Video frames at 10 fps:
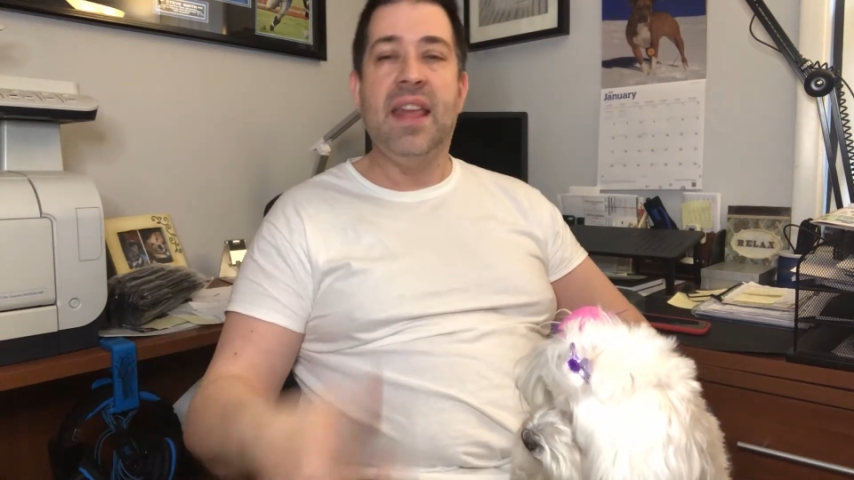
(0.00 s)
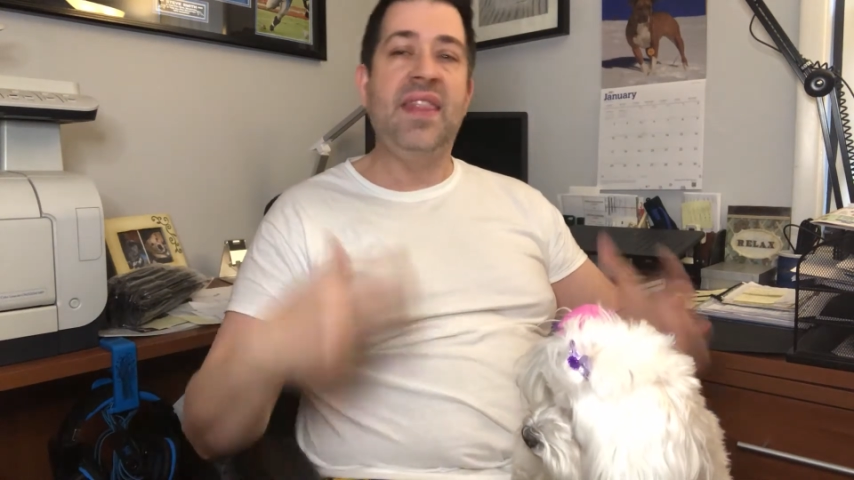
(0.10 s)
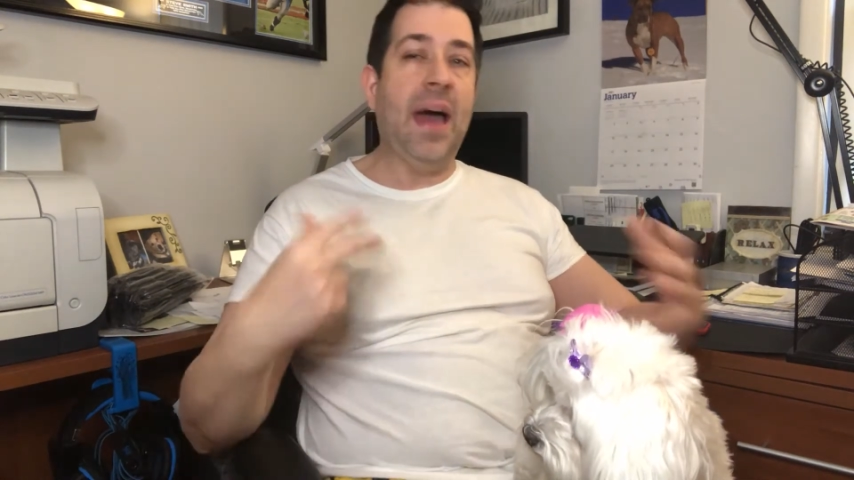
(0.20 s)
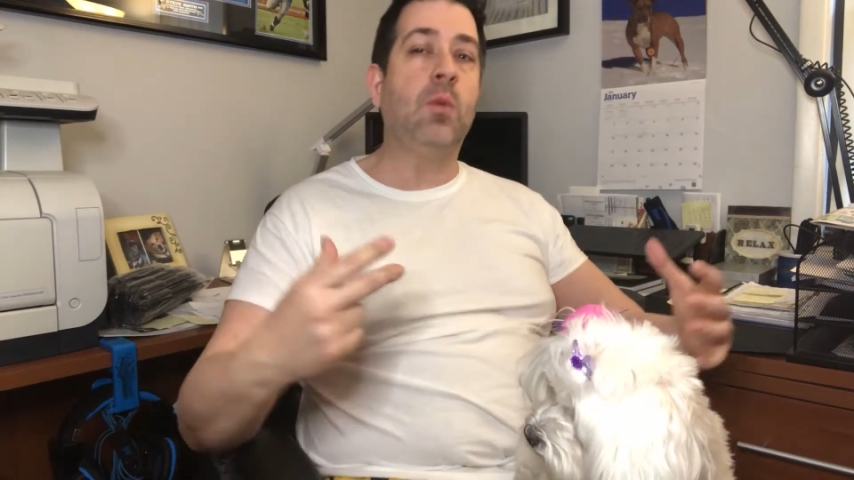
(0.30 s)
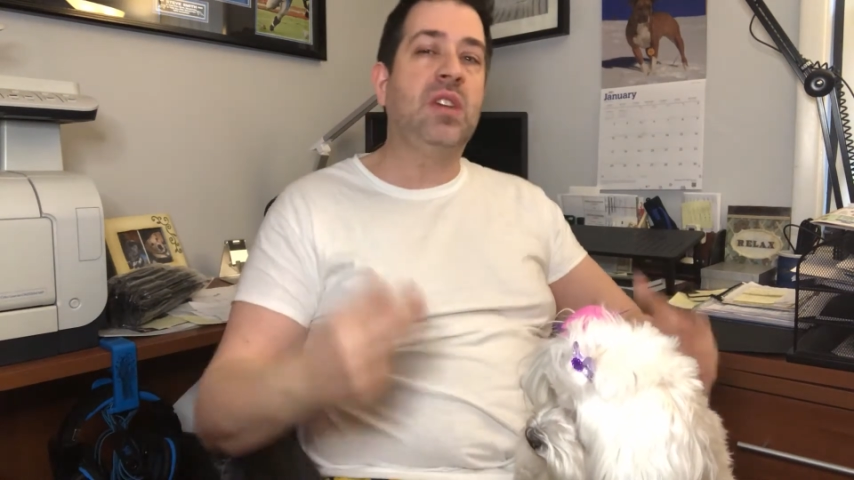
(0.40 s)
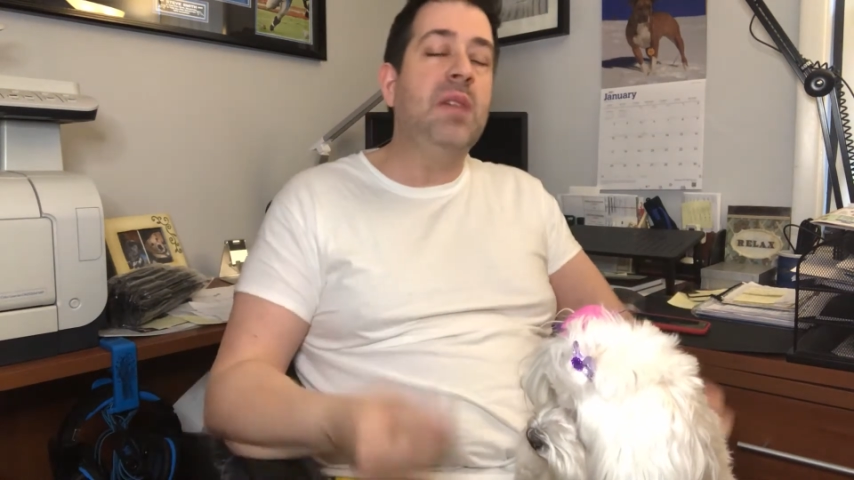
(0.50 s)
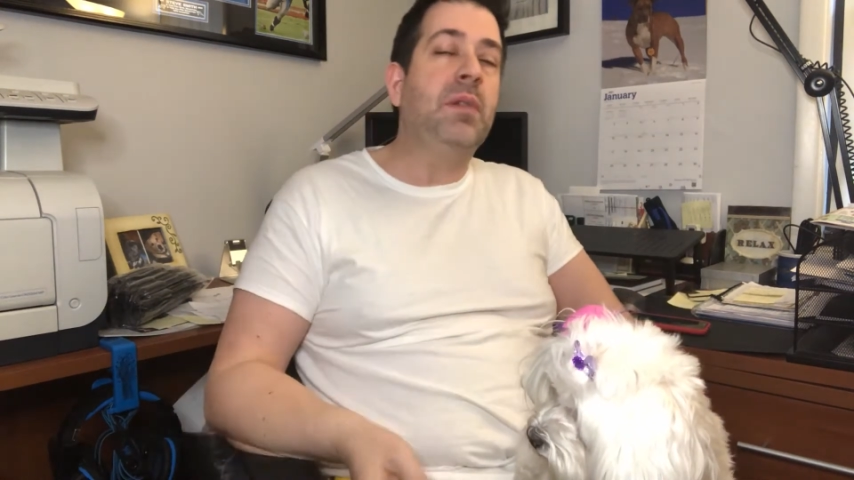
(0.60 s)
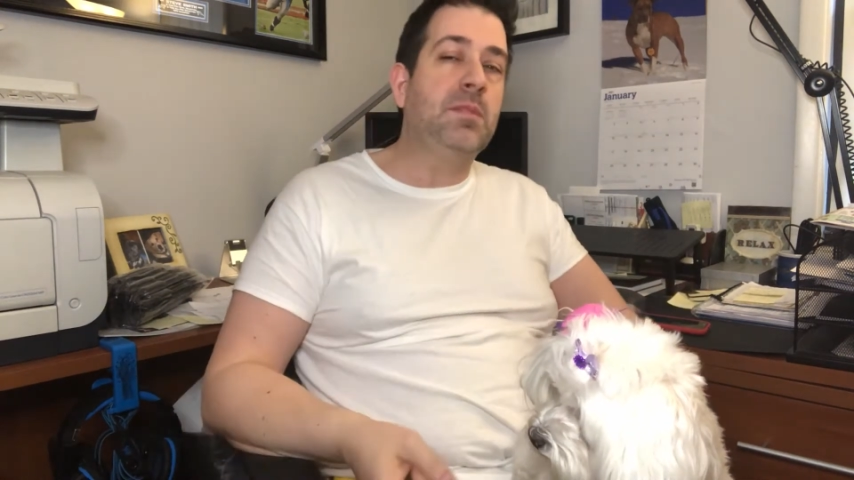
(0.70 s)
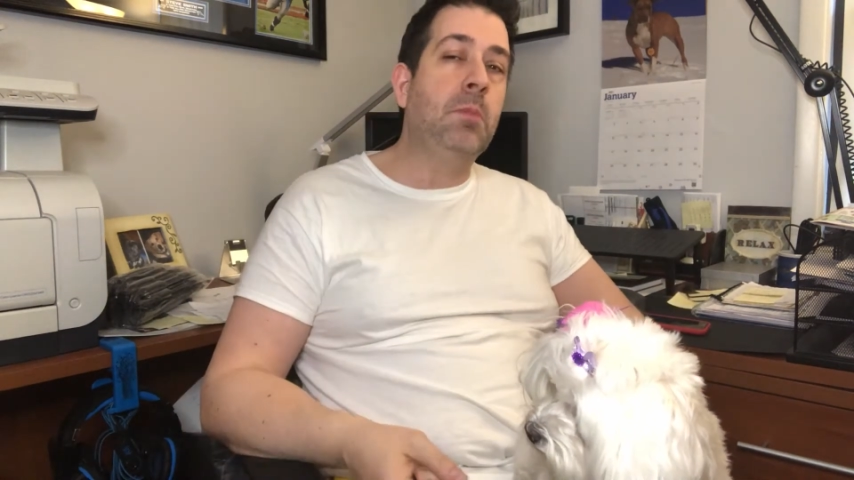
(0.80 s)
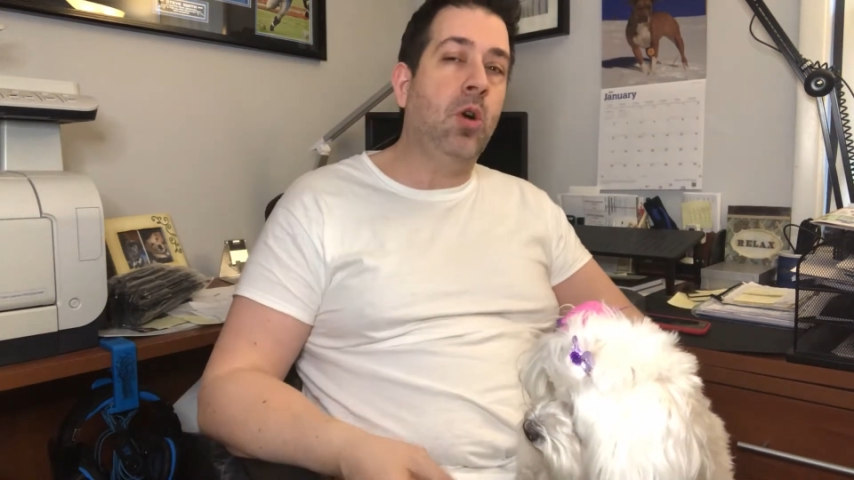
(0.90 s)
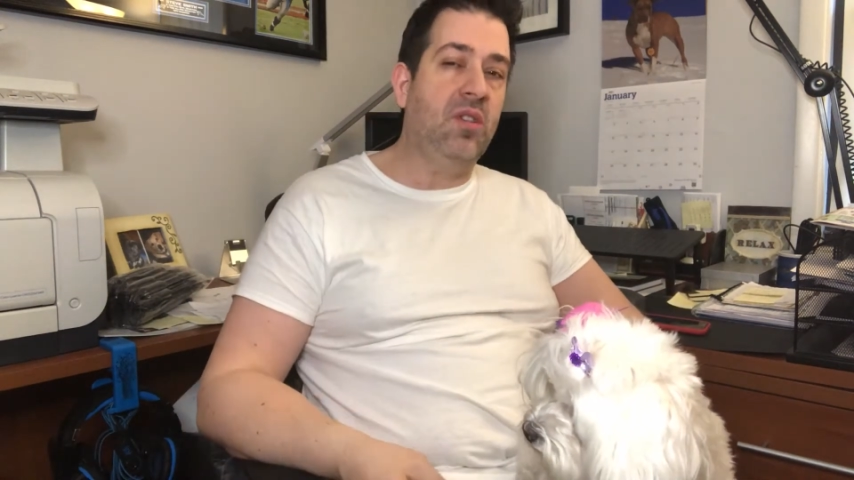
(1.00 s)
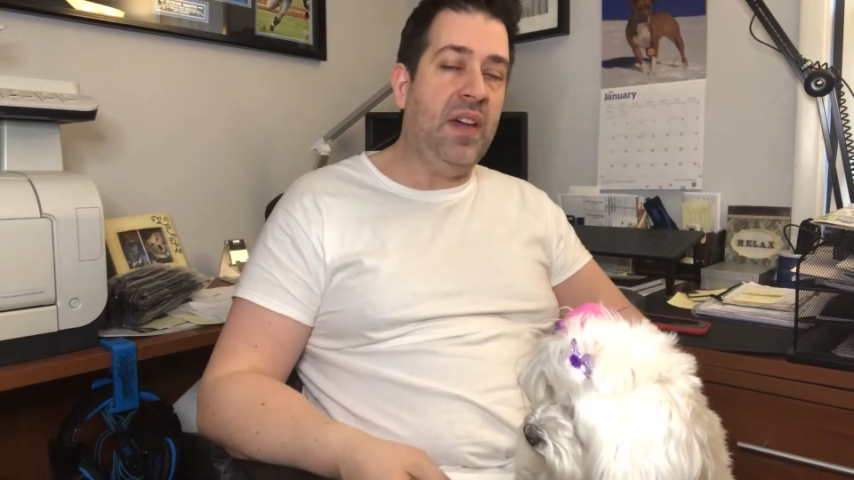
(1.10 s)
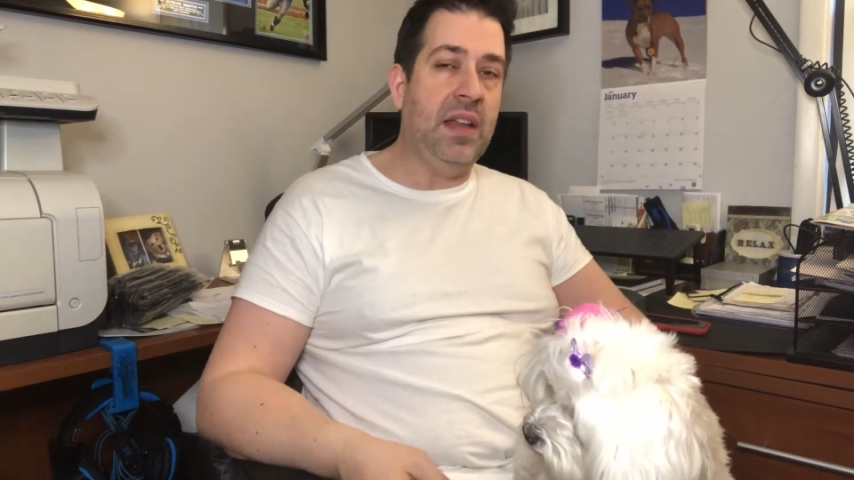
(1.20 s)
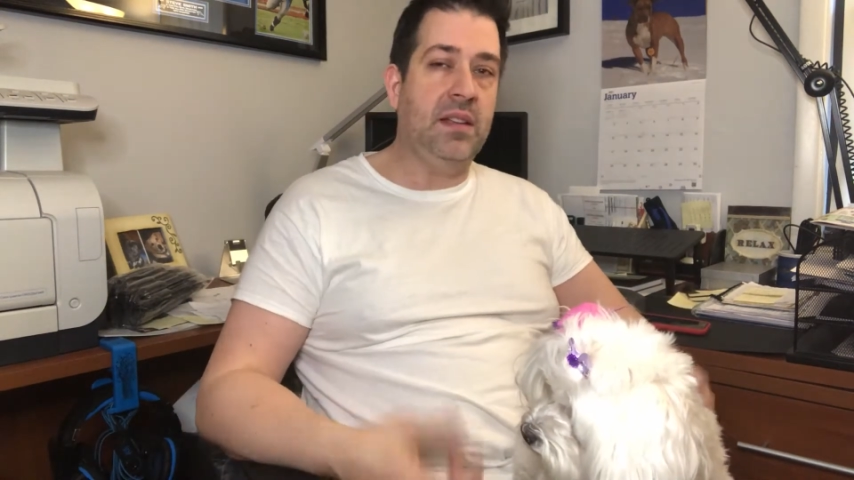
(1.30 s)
That will keep us motivated